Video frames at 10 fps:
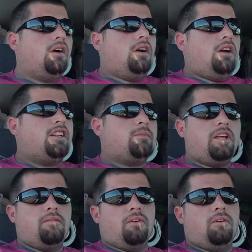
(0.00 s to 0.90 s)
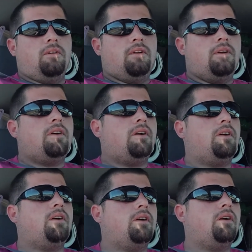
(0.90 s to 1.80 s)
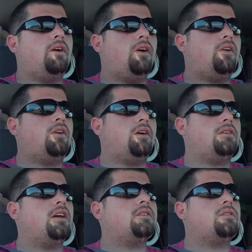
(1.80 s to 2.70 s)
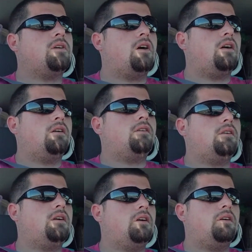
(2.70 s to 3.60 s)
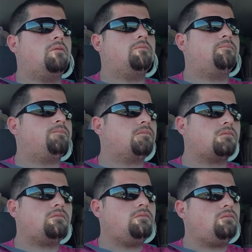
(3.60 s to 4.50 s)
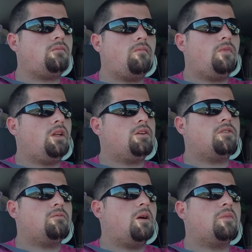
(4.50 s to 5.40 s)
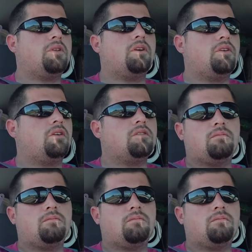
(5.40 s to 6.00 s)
it's meaningful, and take it to the heart. And just remember, there's